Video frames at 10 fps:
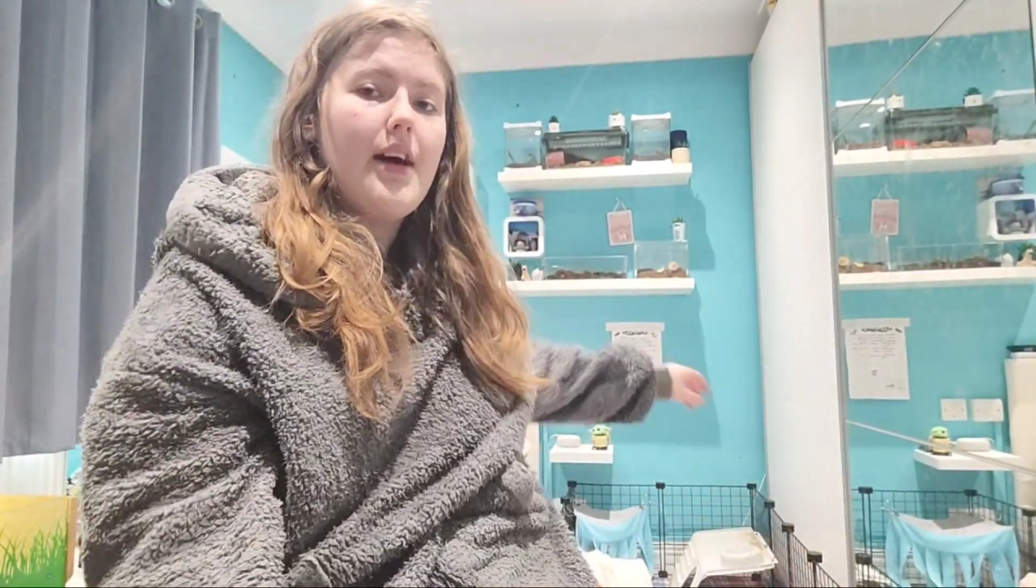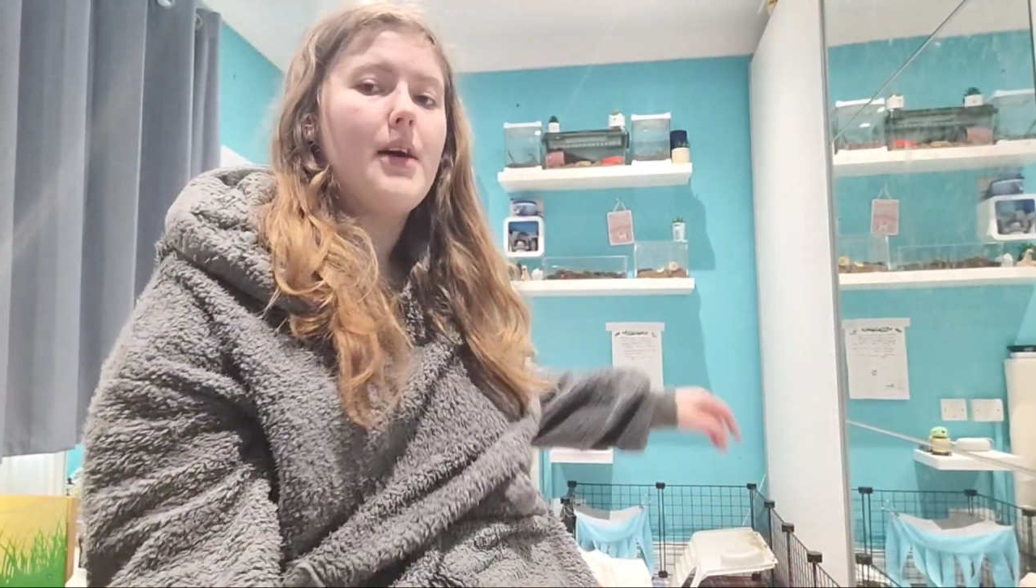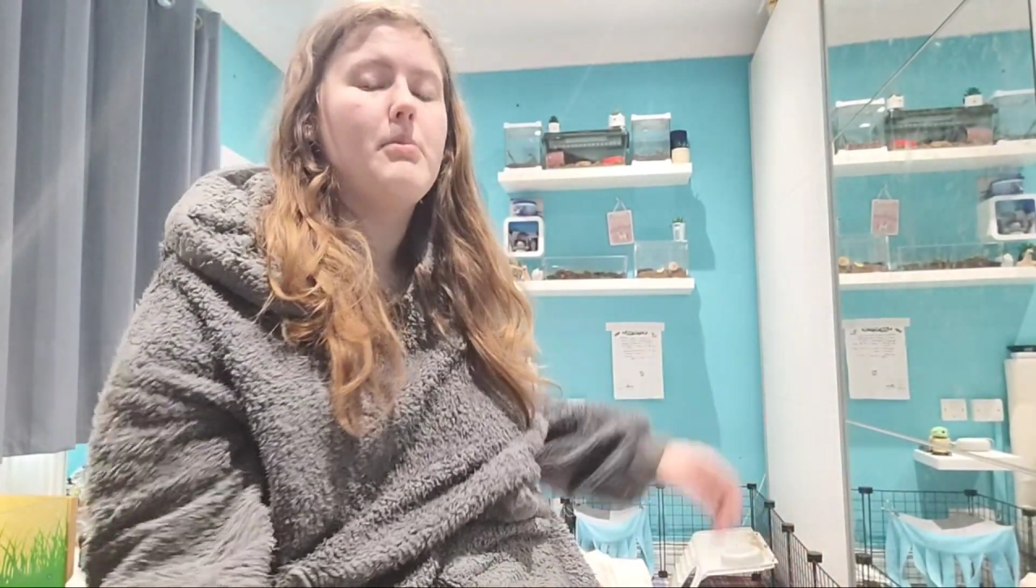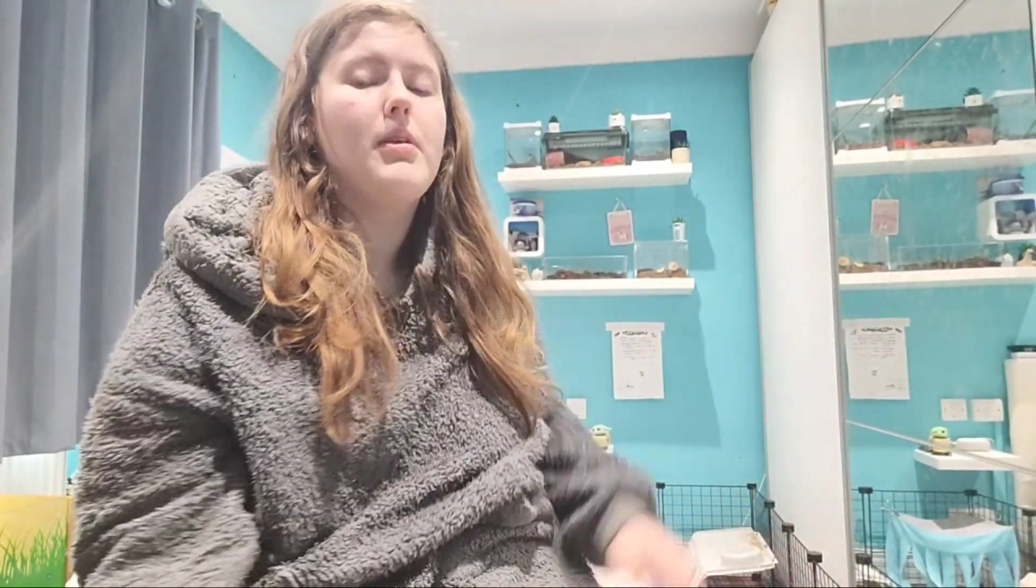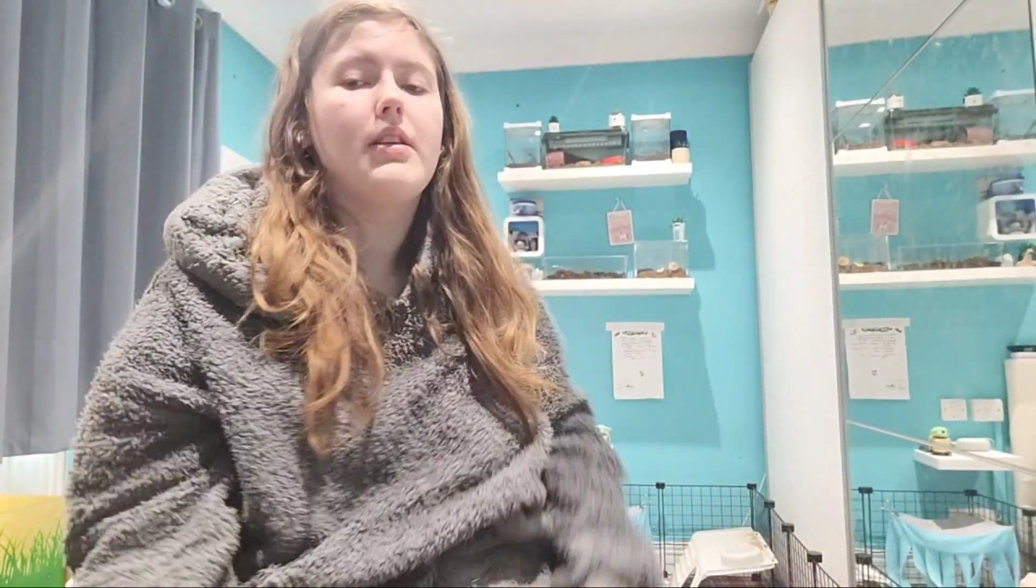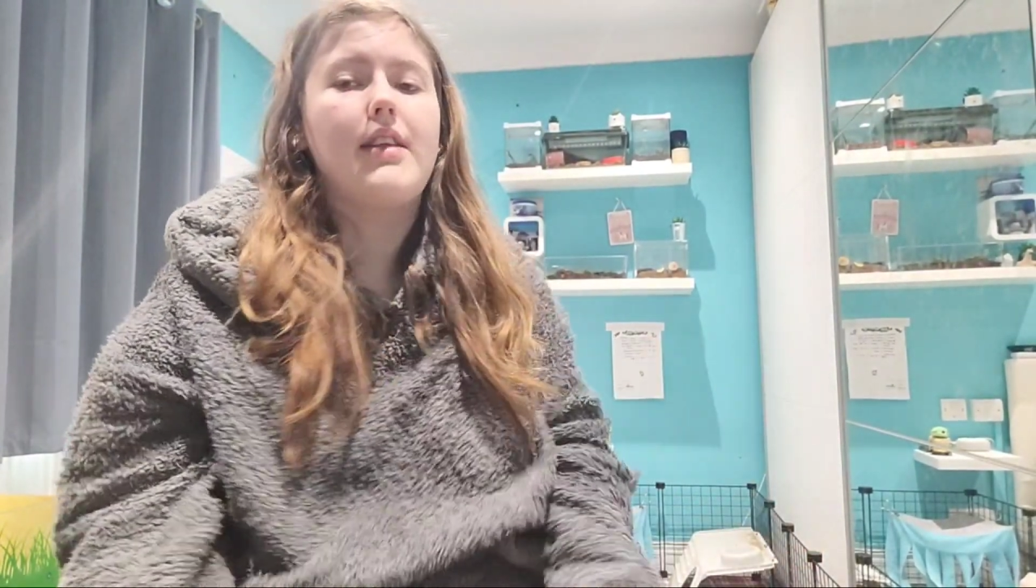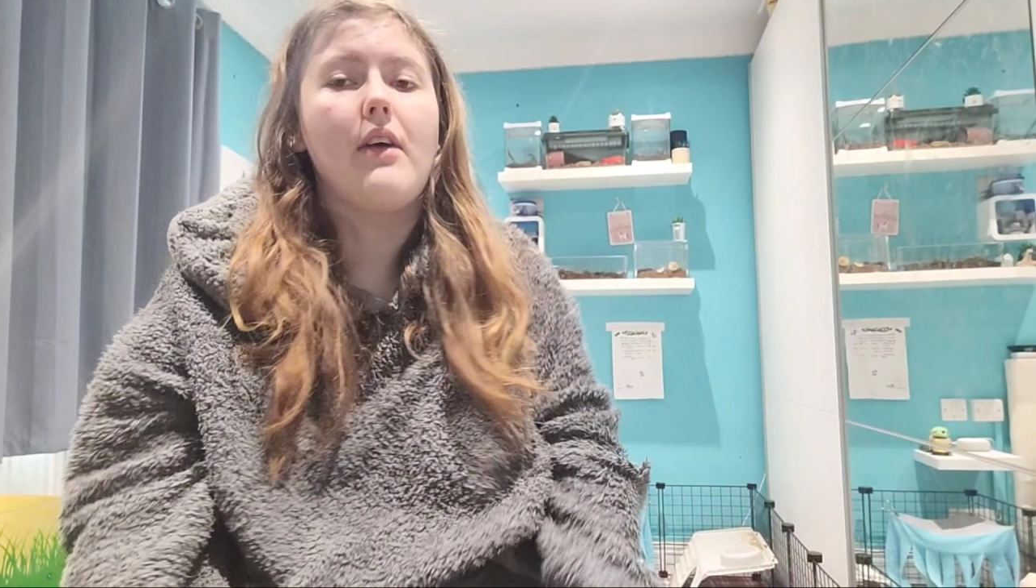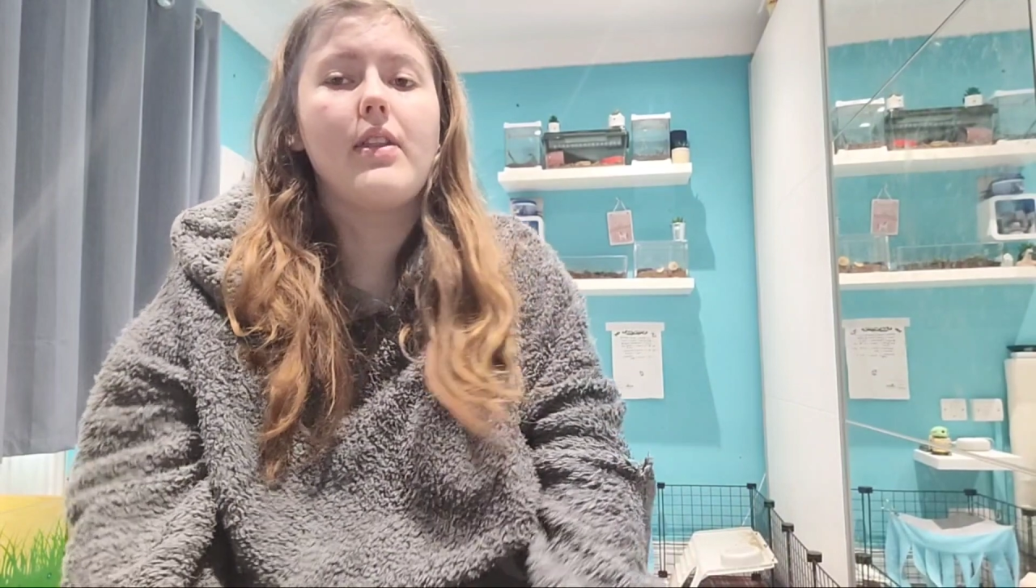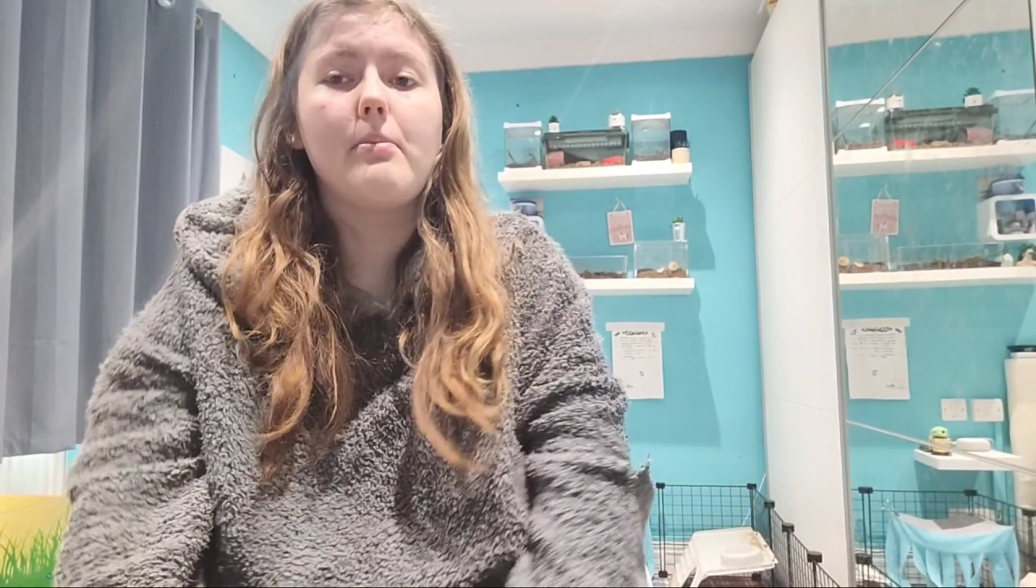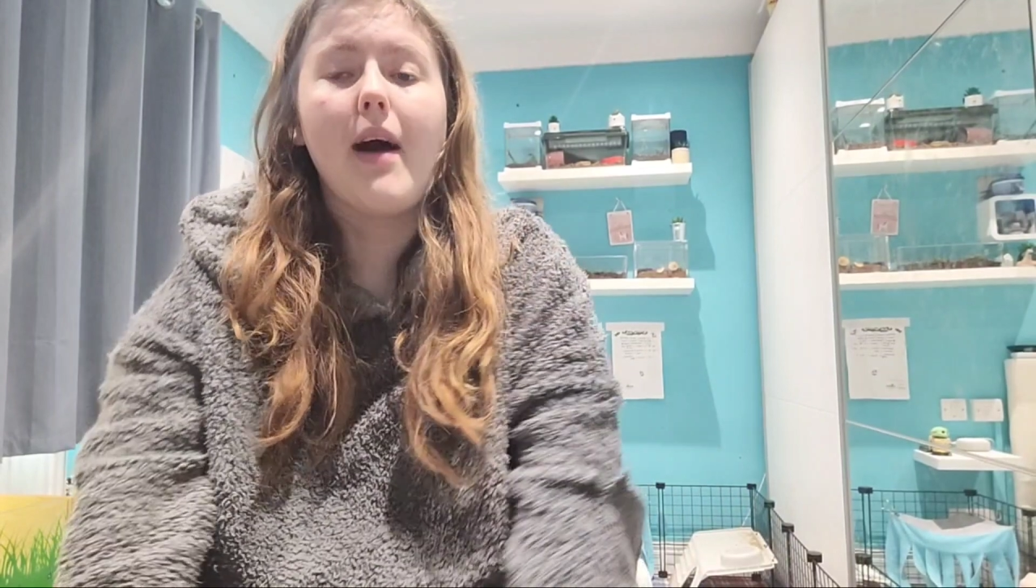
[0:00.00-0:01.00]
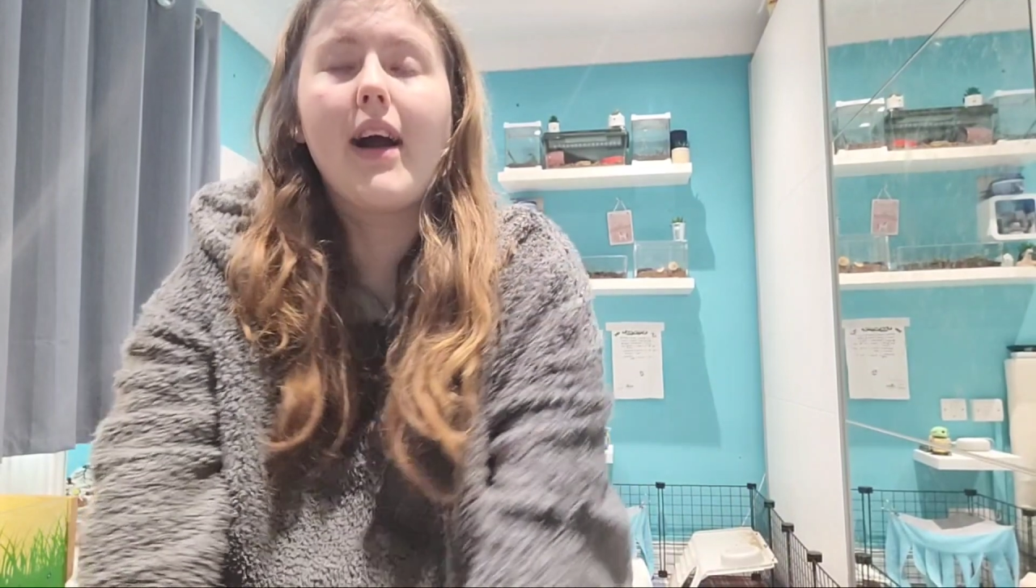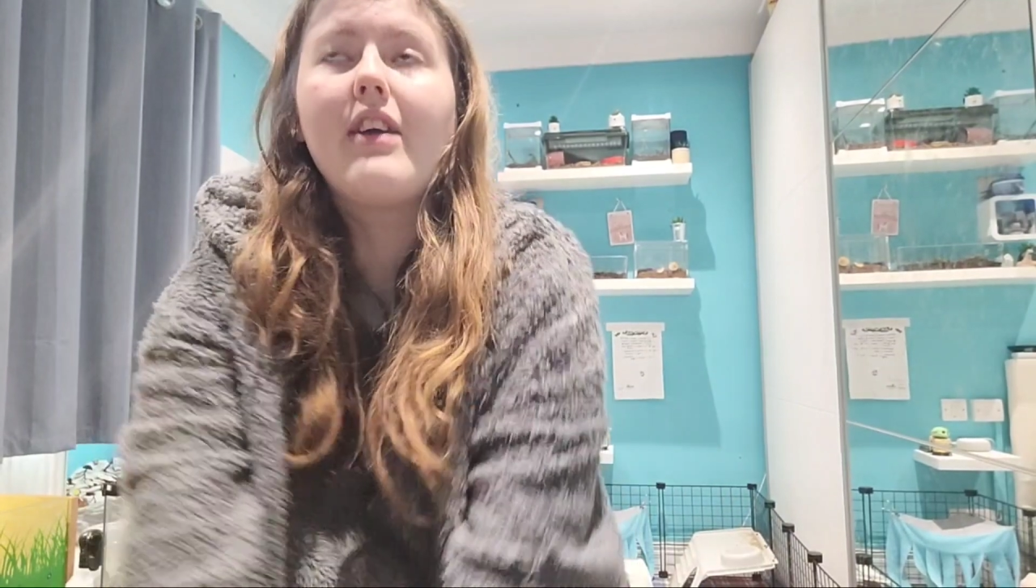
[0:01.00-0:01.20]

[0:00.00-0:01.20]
down the back